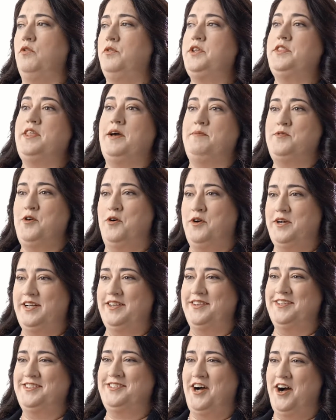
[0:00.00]
only them going to
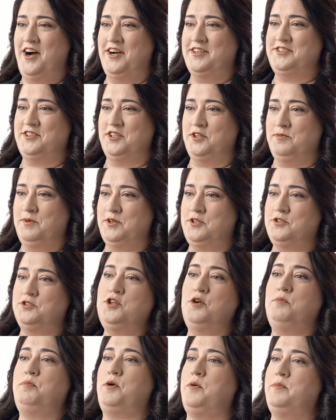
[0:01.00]
the doctor, but there's
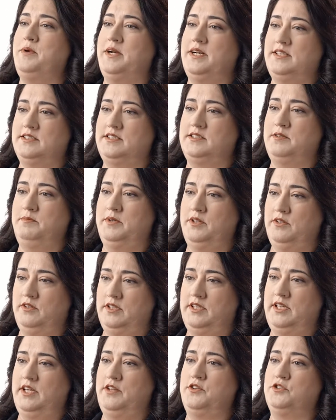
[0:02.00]
no permanent
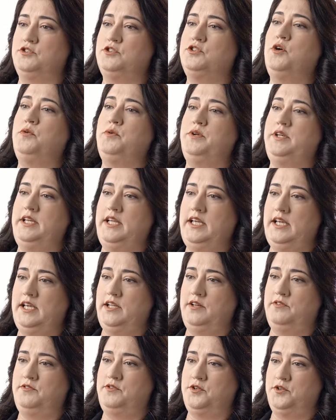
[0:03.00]
disability and there's no
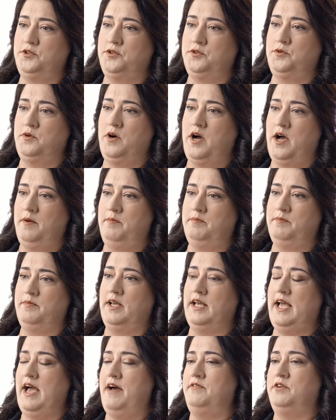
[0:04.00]
need to
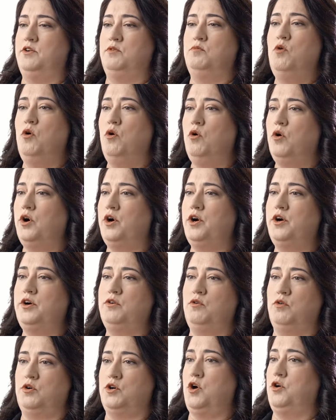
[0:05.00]
have an award
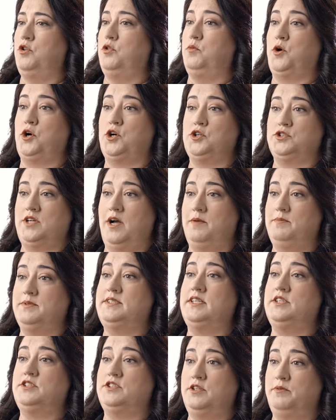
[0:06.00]
or go to the Workers'
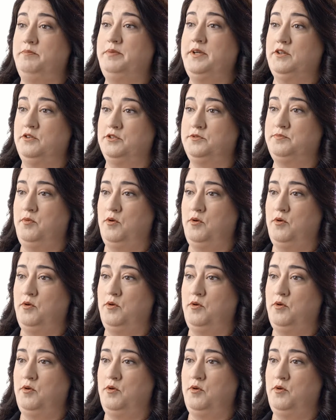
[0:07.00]
Compensation Appeals